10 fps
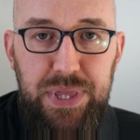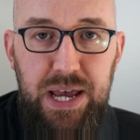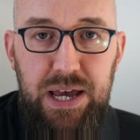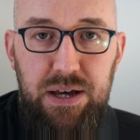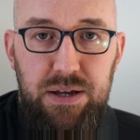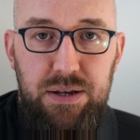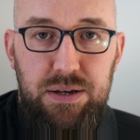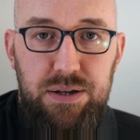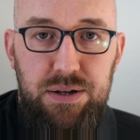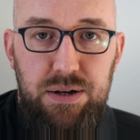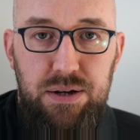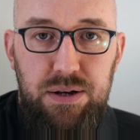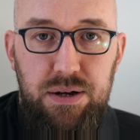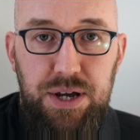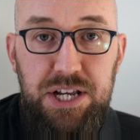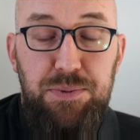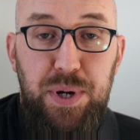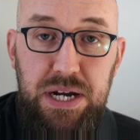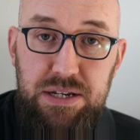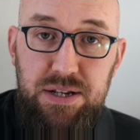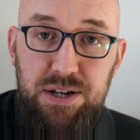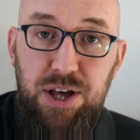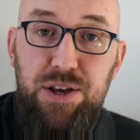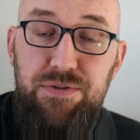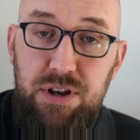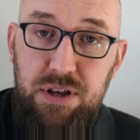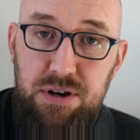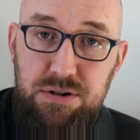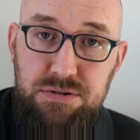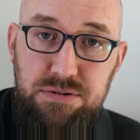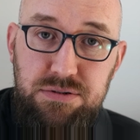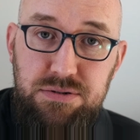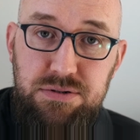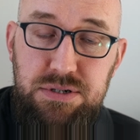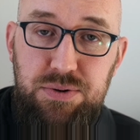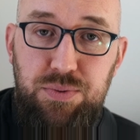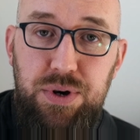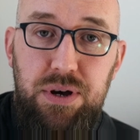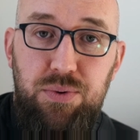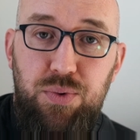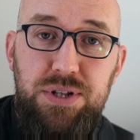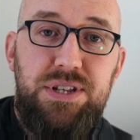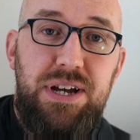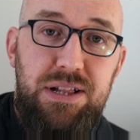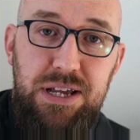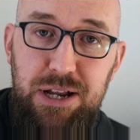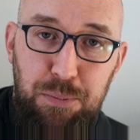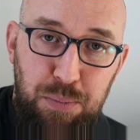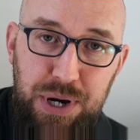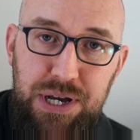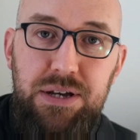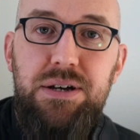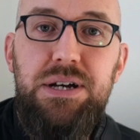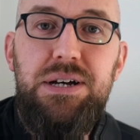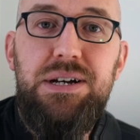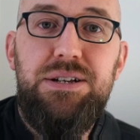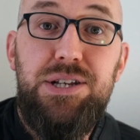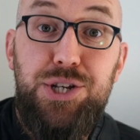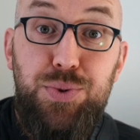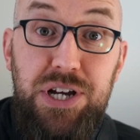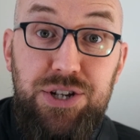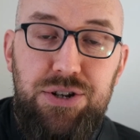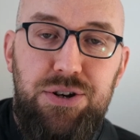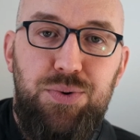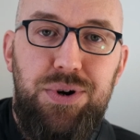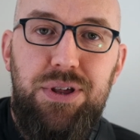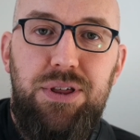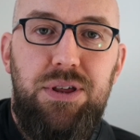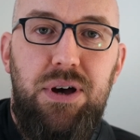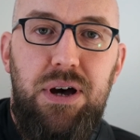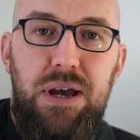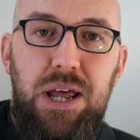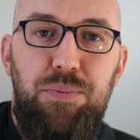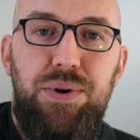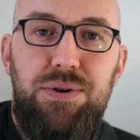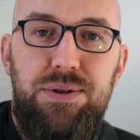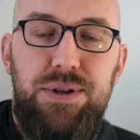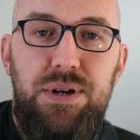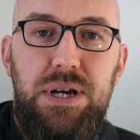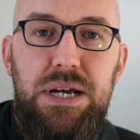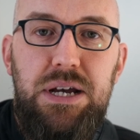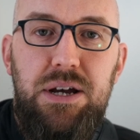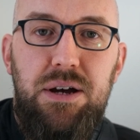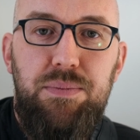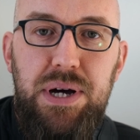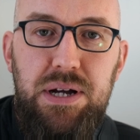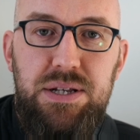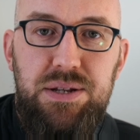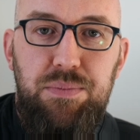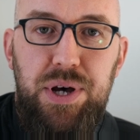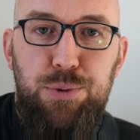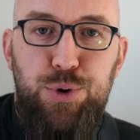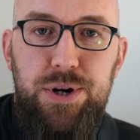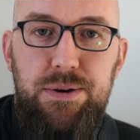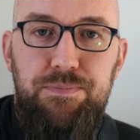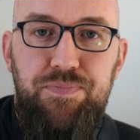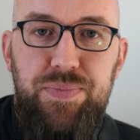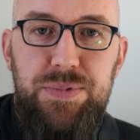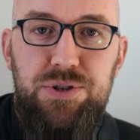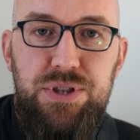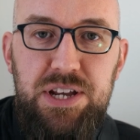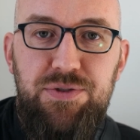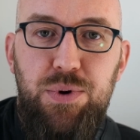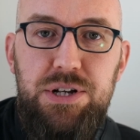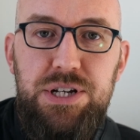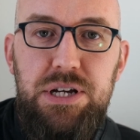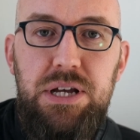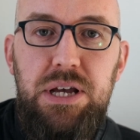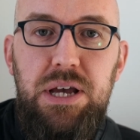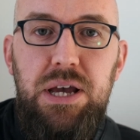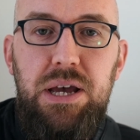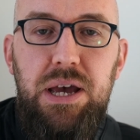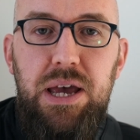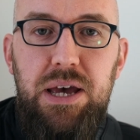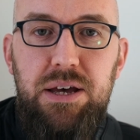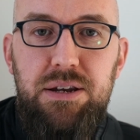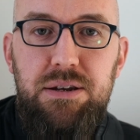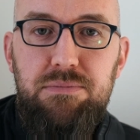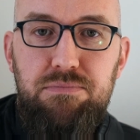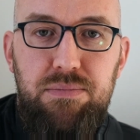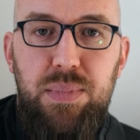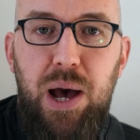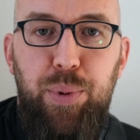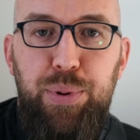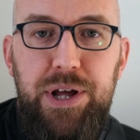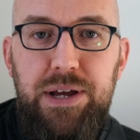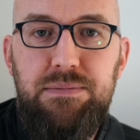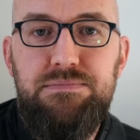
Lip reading: And expect another video once I clean up my situation with and build my custom pedal board. So thanks for watching and happy playing.